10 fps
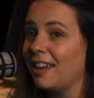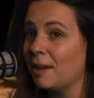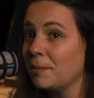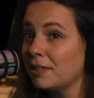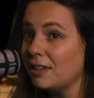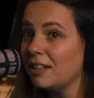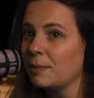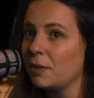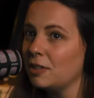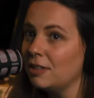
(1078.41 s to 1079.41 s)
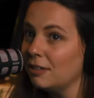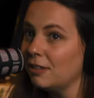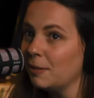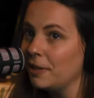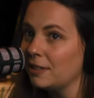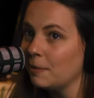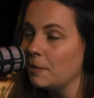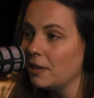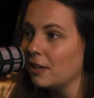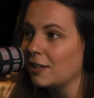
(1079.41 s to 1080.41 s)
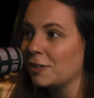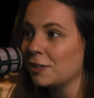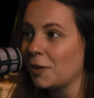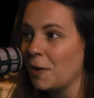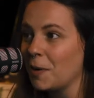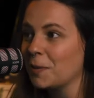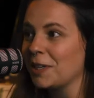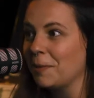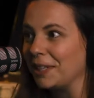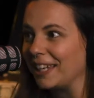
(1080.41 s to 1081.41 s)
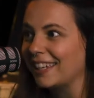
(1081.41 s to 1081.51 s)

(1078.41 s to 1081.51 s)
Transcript: Amazon, especially during a pandemic, is so tempting.